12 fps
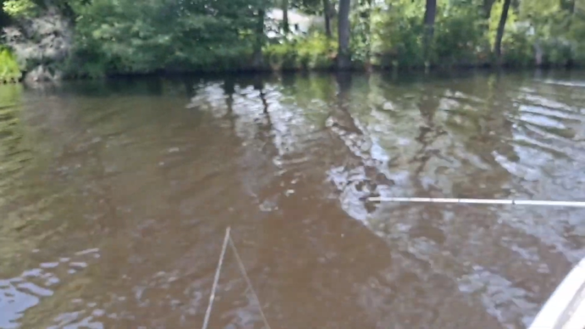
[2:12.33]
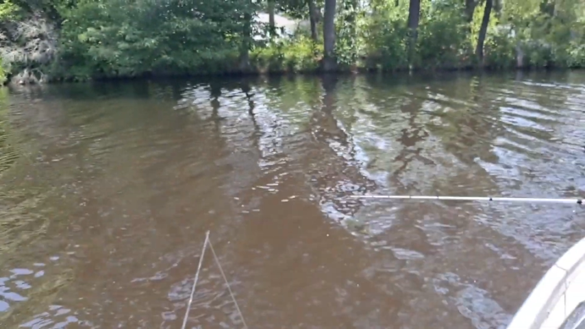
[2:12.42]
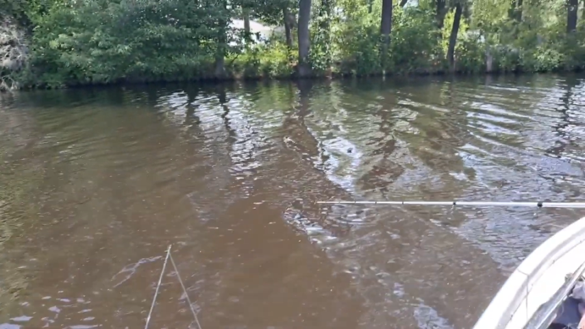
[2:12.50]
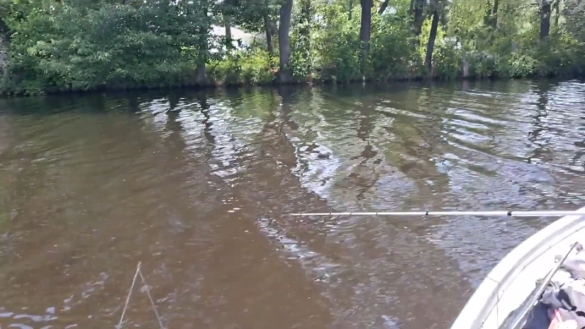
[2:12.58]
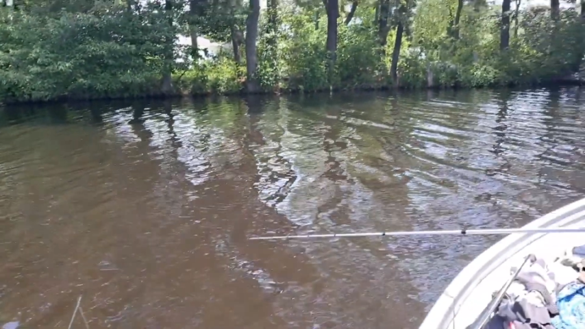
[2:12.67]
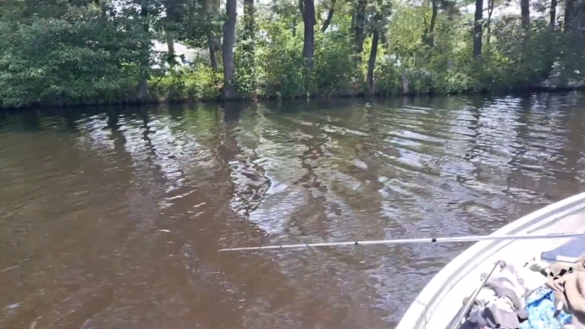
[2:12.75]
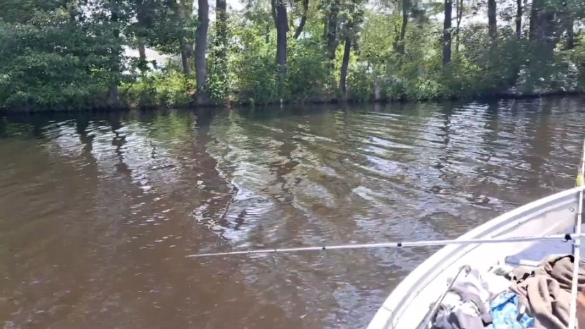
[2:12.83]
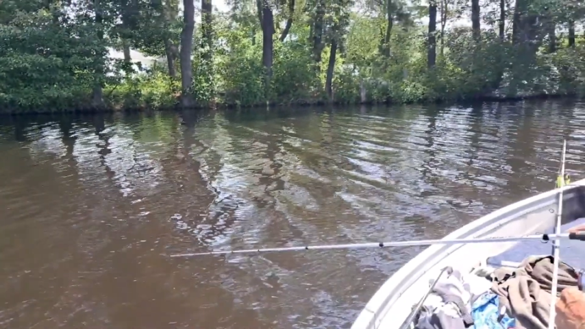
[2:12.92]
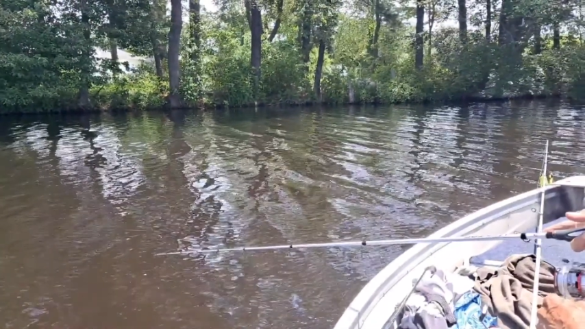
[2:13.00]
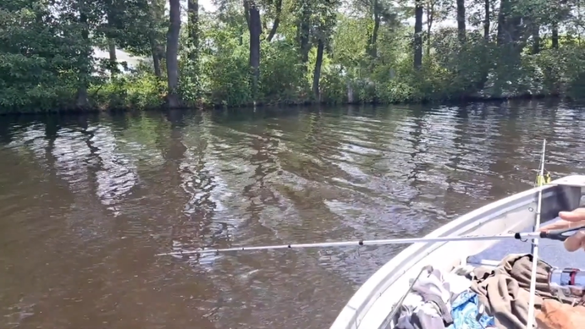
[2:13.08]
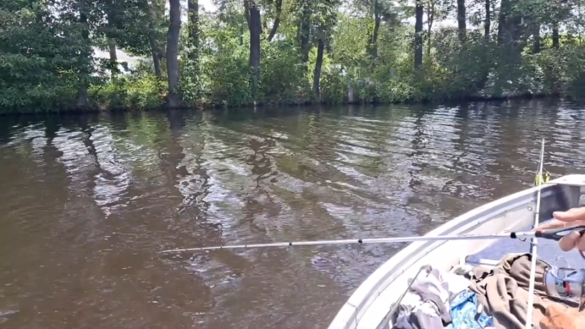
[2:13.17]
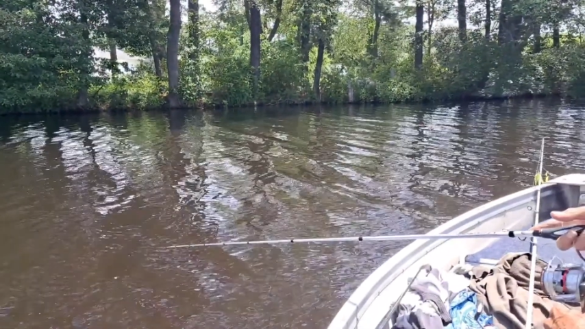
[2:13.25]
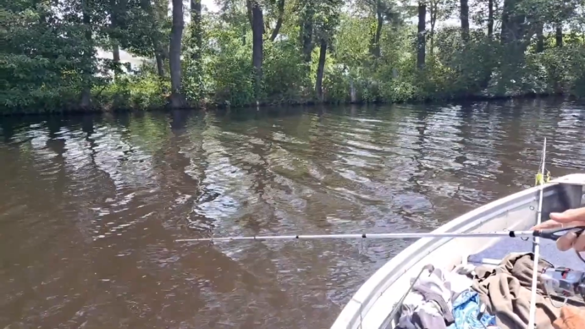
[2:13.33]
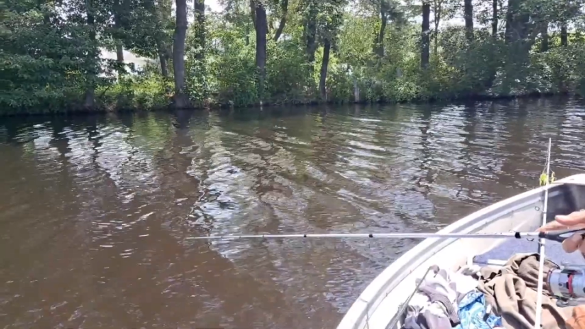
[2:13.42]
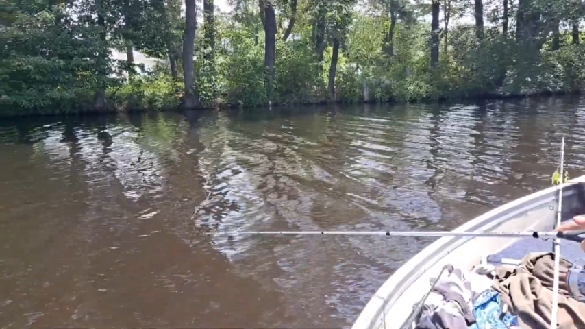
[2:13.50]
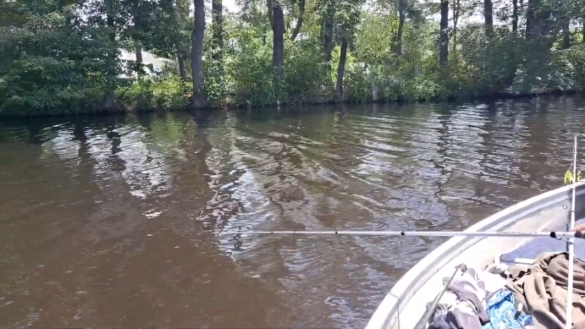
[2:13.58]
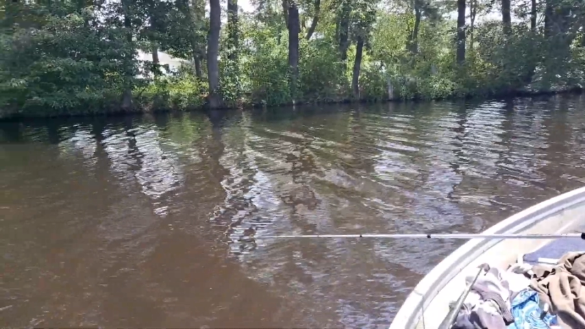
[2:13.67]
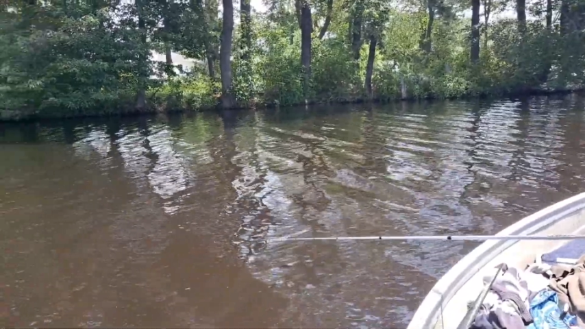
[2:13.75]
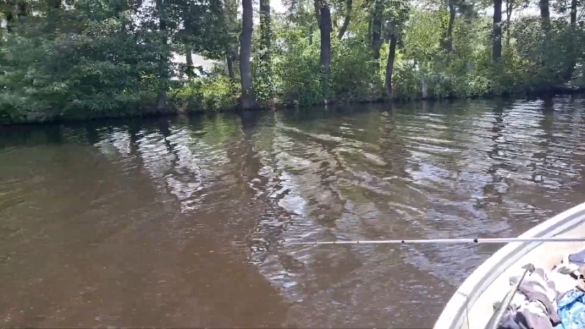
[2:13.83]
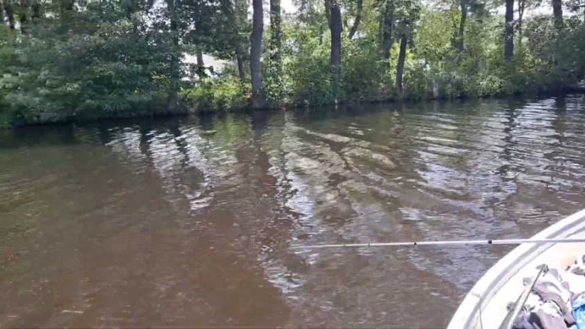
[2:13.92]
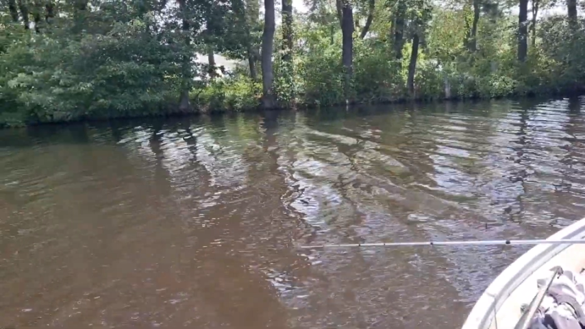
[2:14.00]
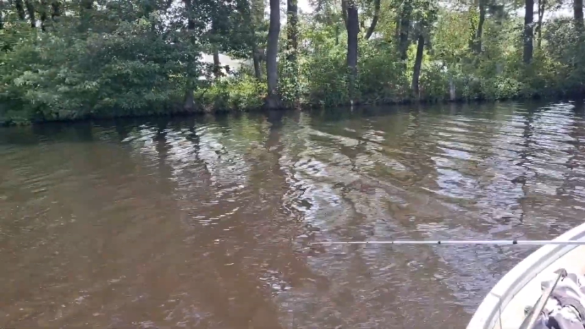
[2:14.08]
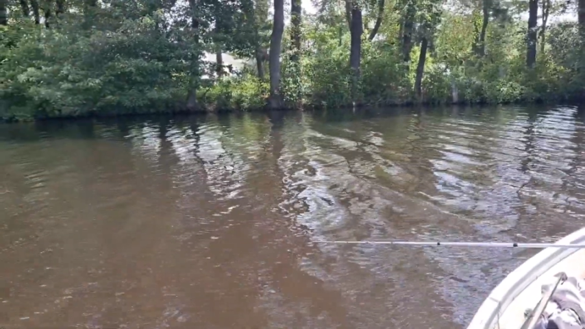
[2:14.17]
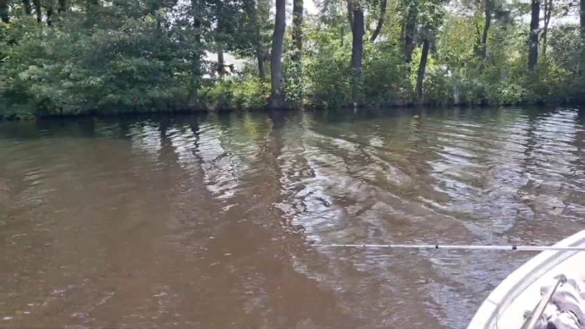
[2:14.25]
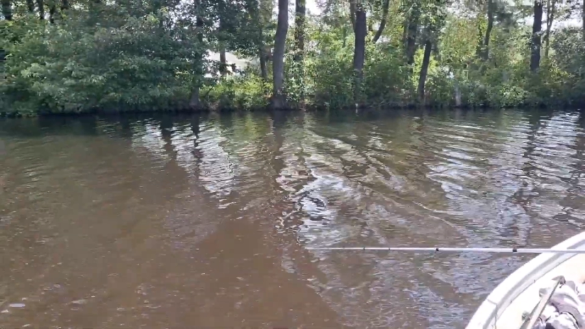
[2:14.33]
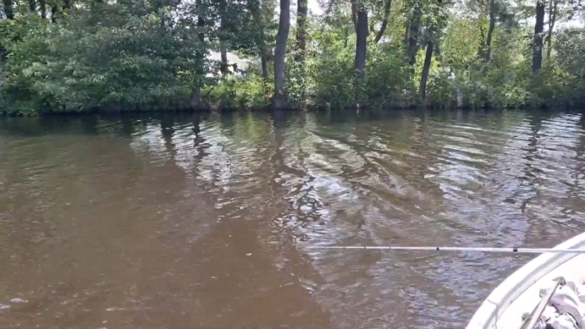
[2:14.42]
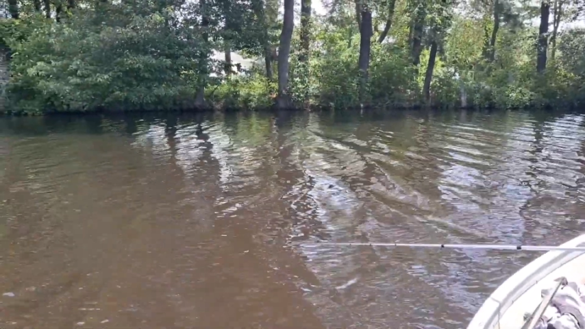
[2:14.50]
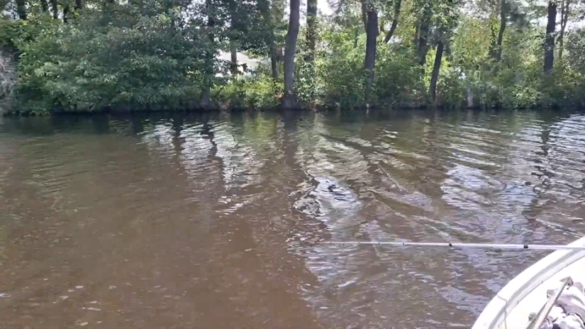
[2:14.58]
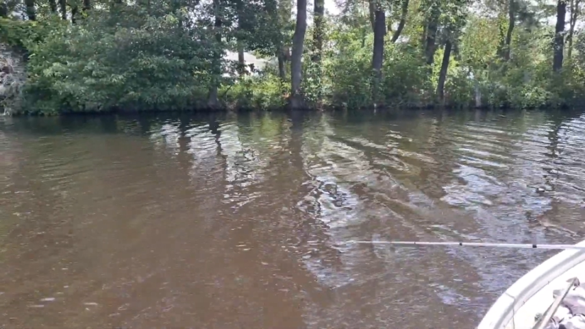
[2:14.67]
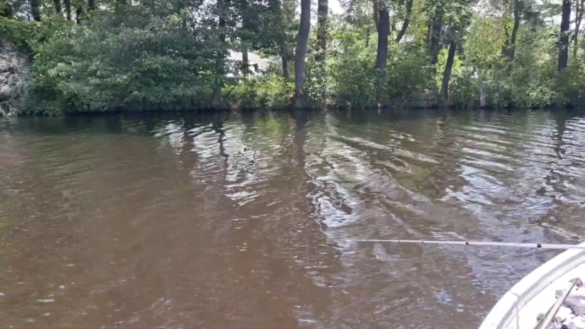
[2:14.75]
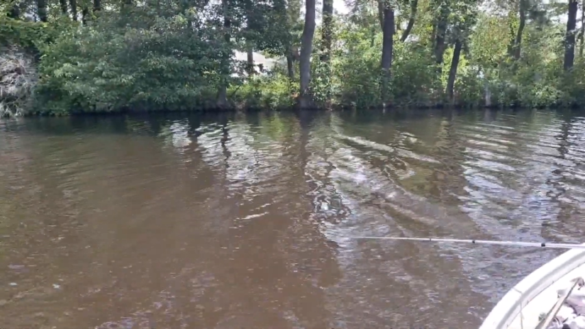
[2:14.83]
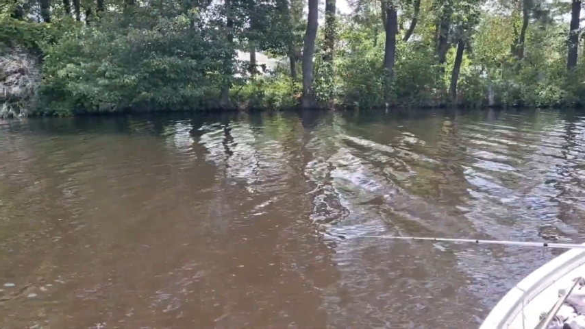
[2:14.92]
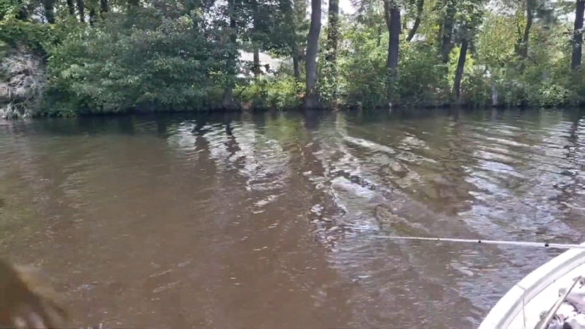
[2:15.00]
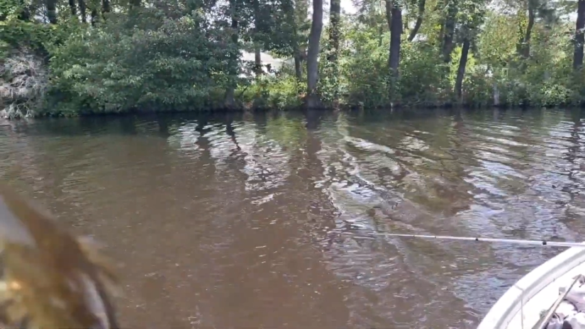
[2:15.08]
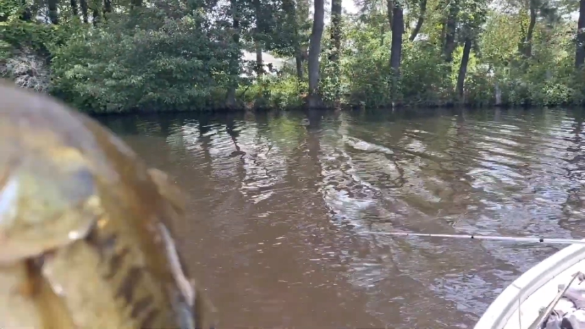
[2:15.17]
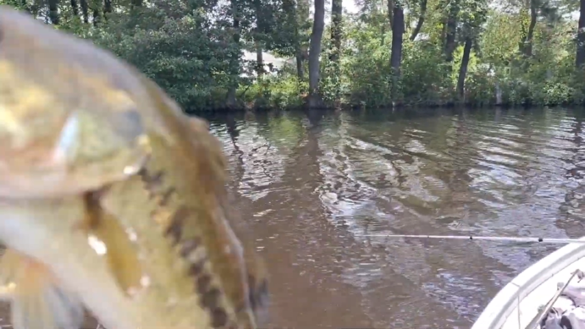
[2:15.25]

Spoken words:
(no speaker visible)